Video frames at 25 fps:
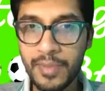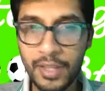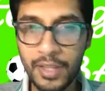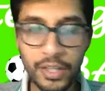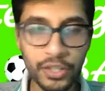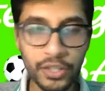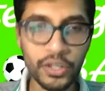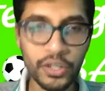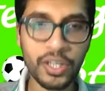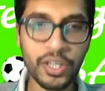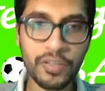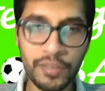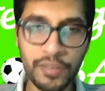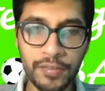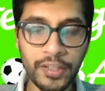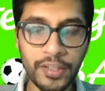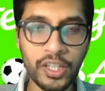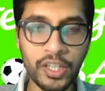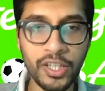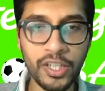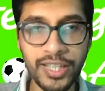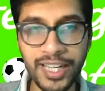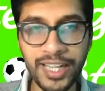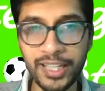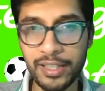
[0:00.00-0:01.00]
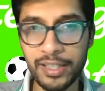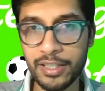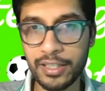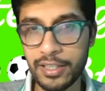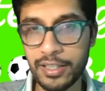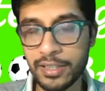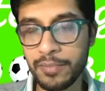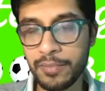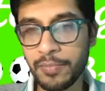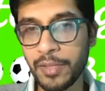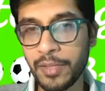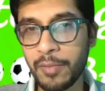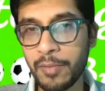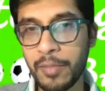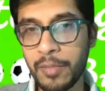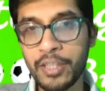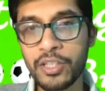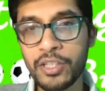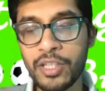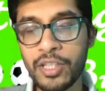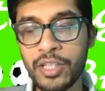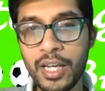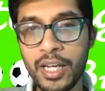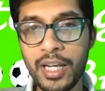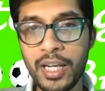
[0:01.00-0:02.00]
You give away your tactics pretty
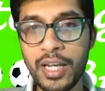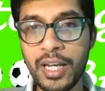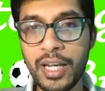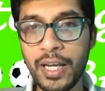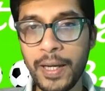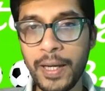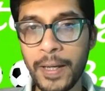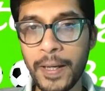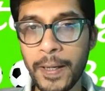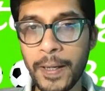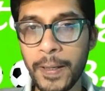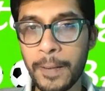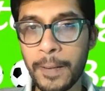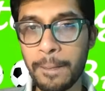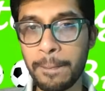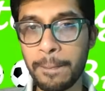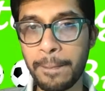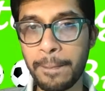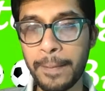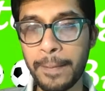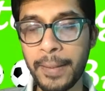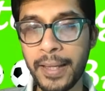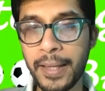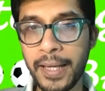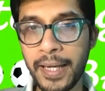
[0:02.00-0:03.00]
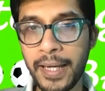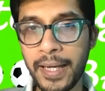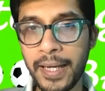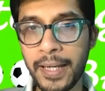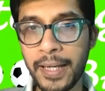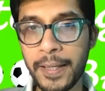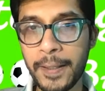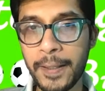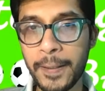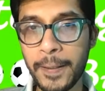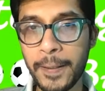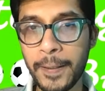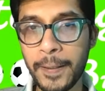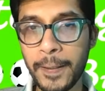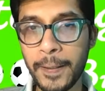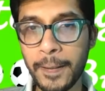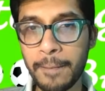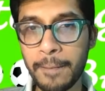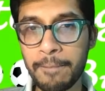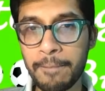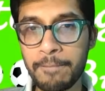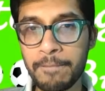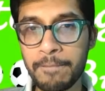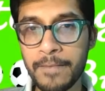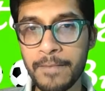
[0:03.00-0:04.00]
much. And
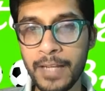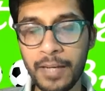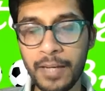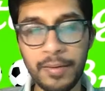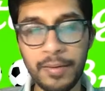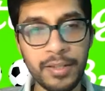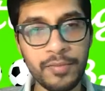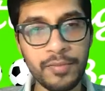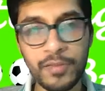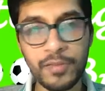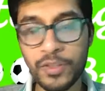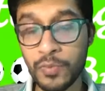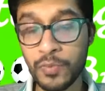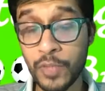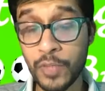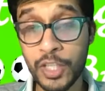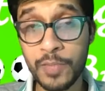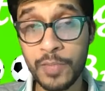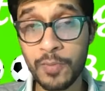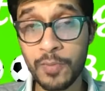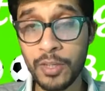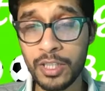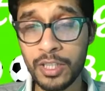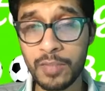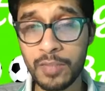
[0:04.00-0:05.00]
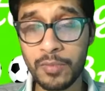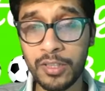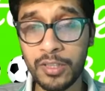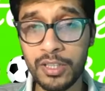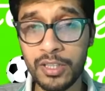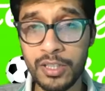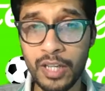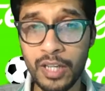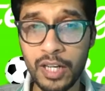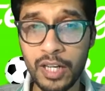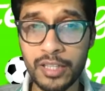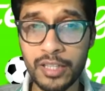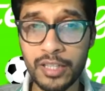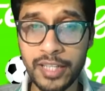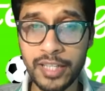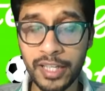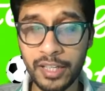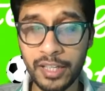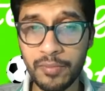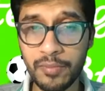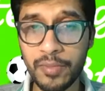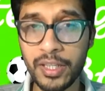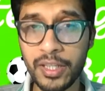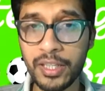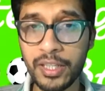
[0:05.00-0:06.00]
It was worst possible start.
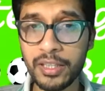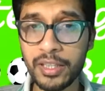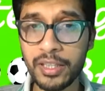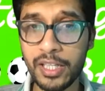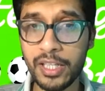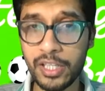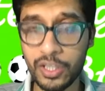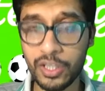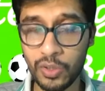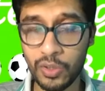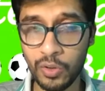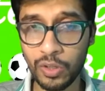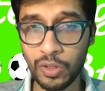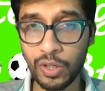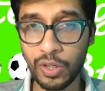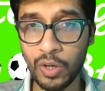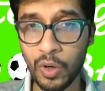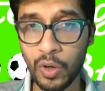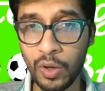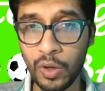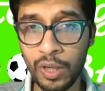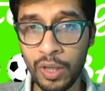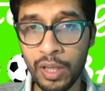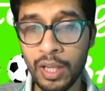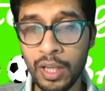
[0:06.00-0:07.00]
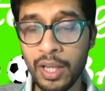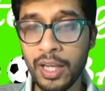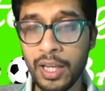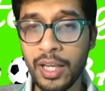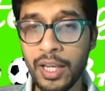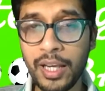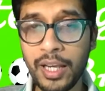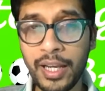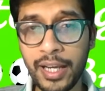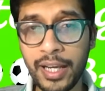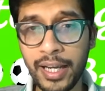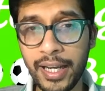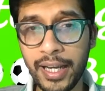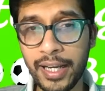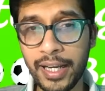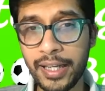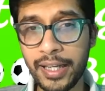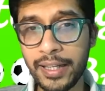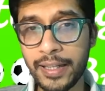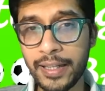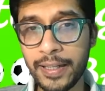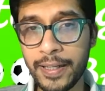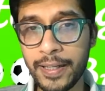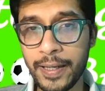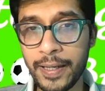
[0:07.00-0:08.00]
Second minute, they score a goal,
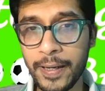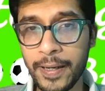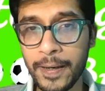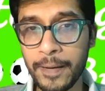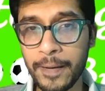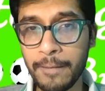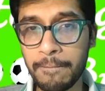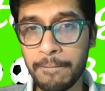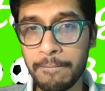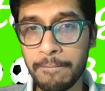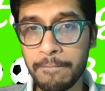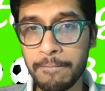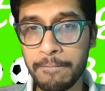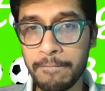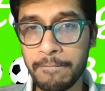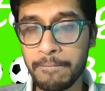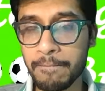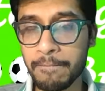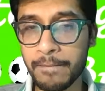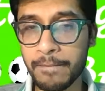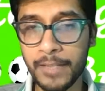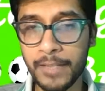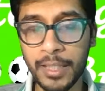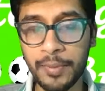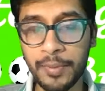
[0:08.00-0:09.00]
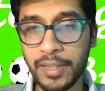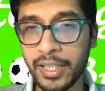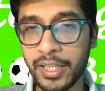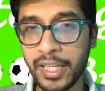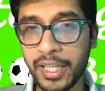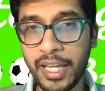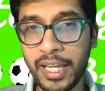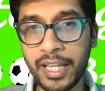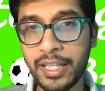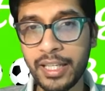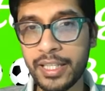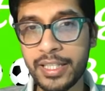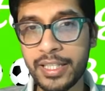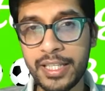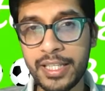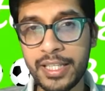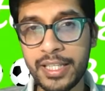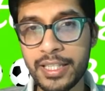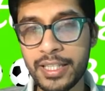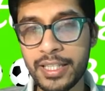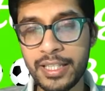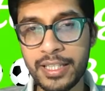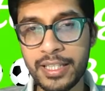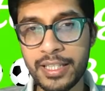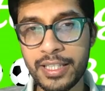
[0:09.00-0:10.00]
and I mean, again,
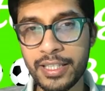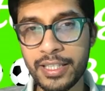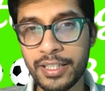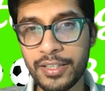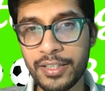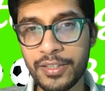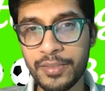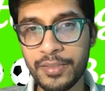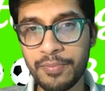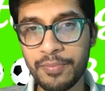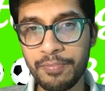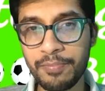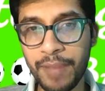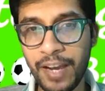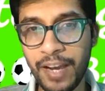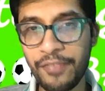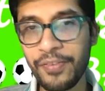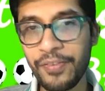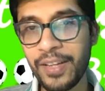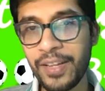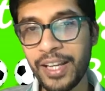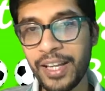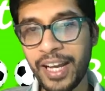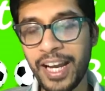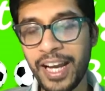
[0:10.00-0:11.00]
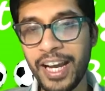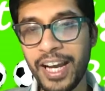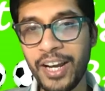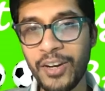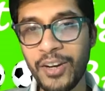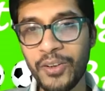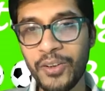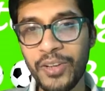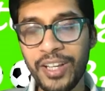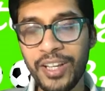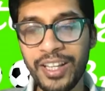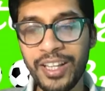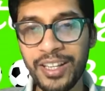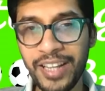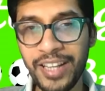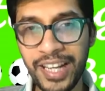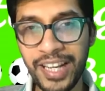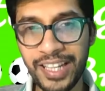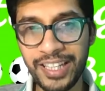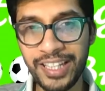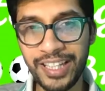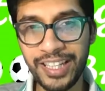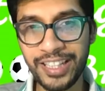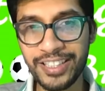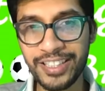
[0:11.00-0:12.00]
it's baffling how
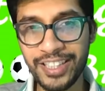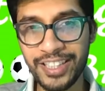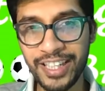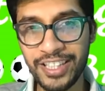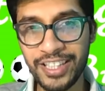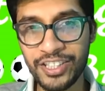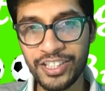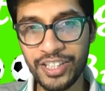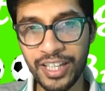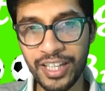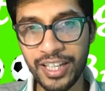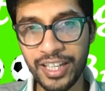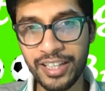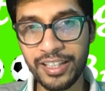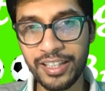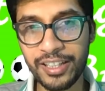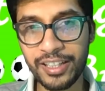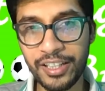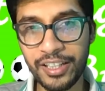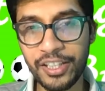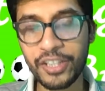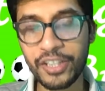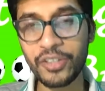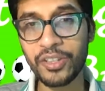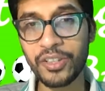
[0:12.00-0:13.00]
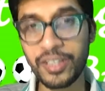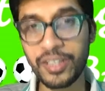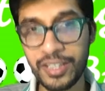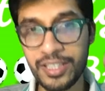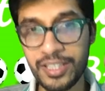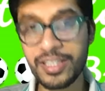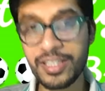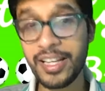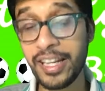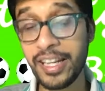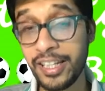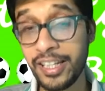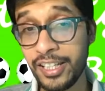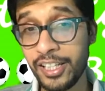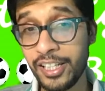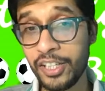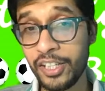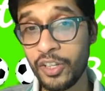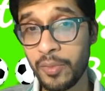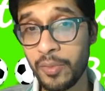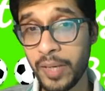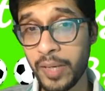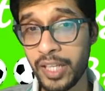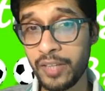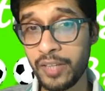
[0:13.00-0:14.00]
Angelino. Now, this is
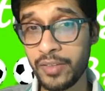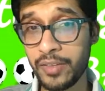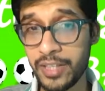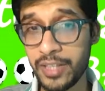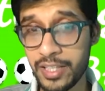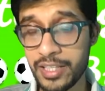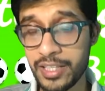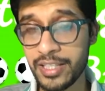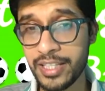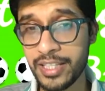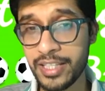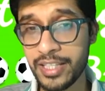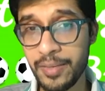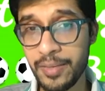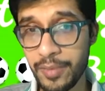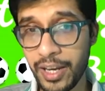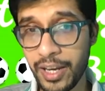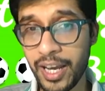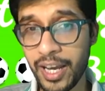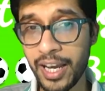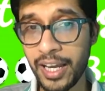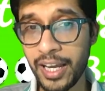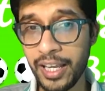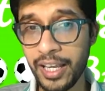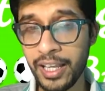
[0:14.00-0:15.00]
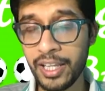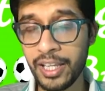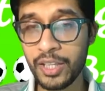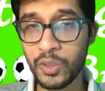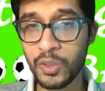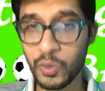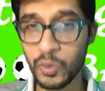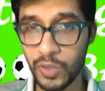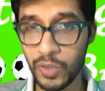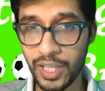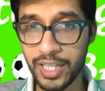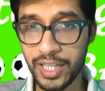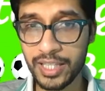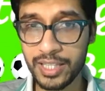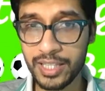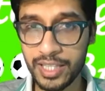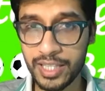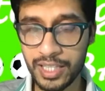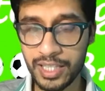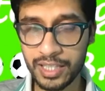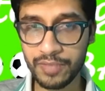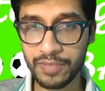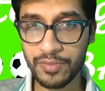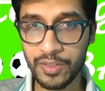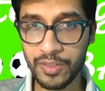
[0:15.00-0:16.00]
Angelino, by the way. This is the same guy who last
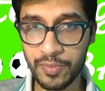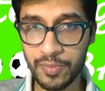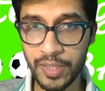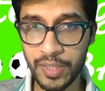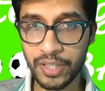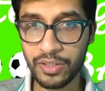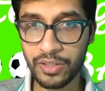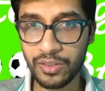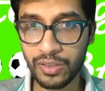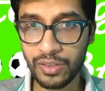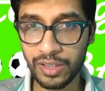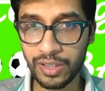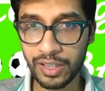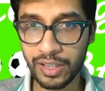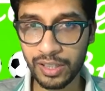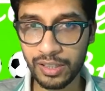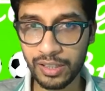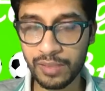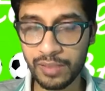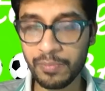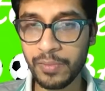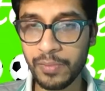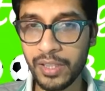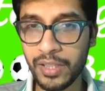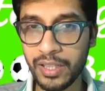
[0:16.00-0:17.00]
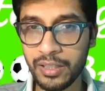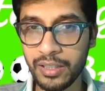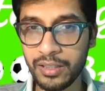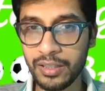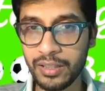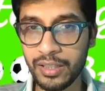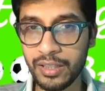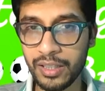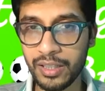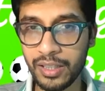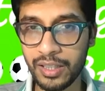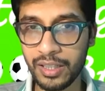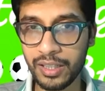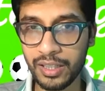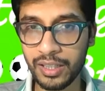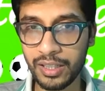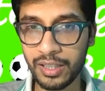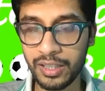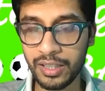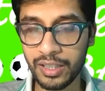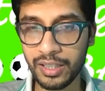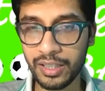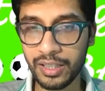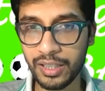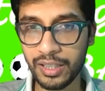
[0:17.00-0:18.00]
season was made to look like a complete
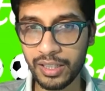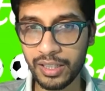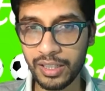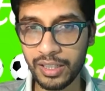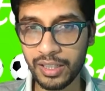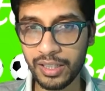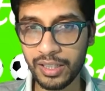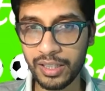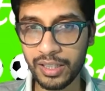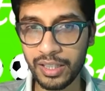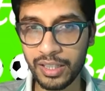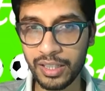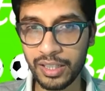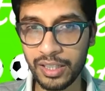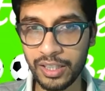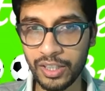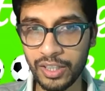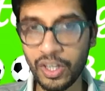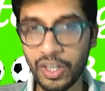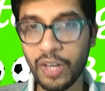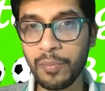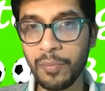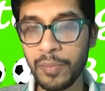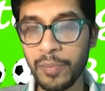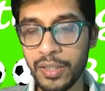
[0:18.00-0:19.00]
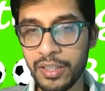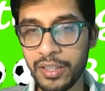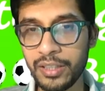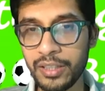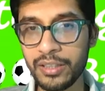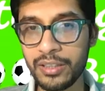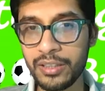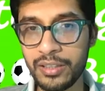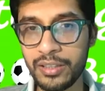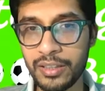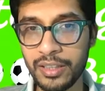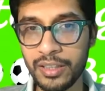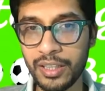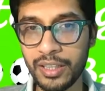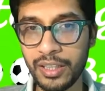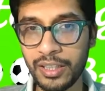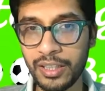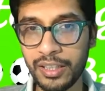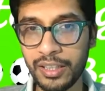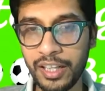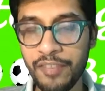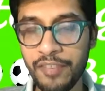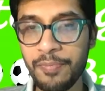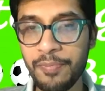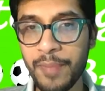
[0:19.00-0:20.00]
incompetent
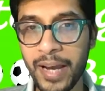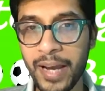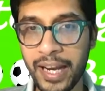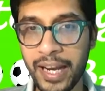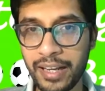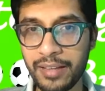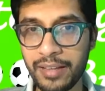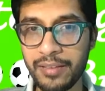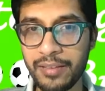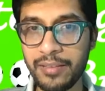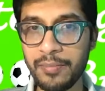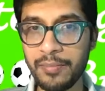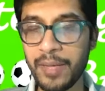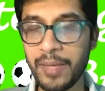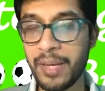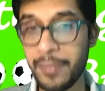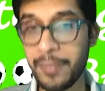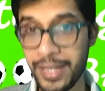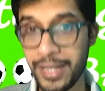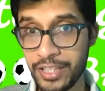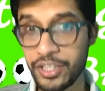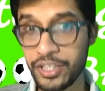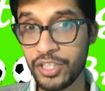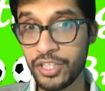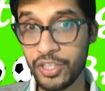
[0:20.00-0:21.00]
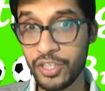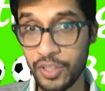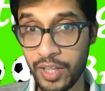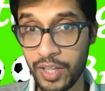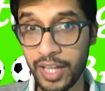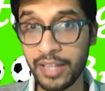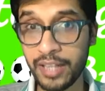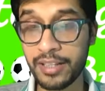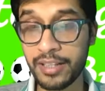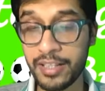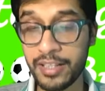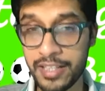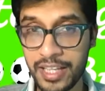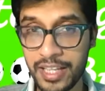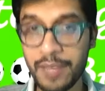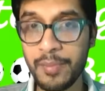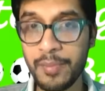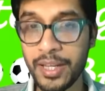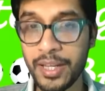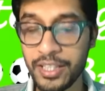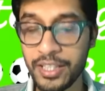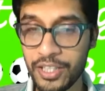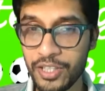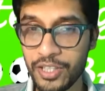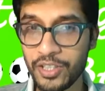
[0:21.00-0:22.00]
left back by Manchester United. The same
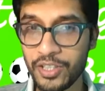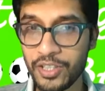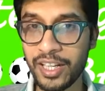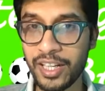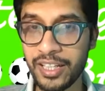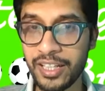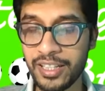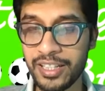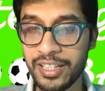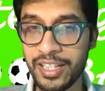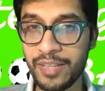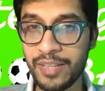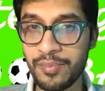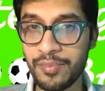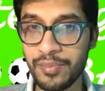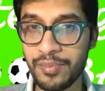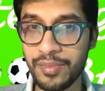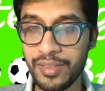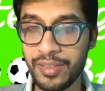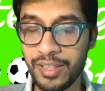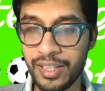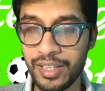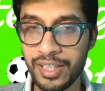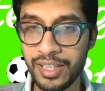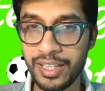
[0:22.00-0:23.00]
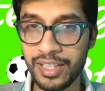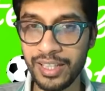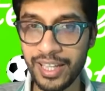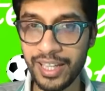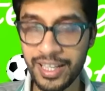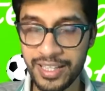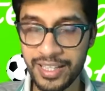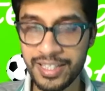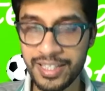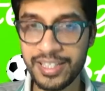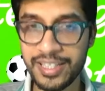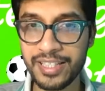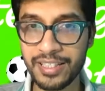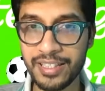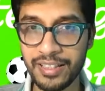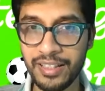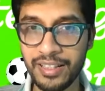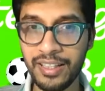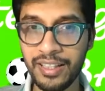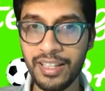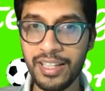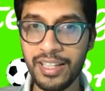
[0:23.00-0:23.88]
Manchester United team last season,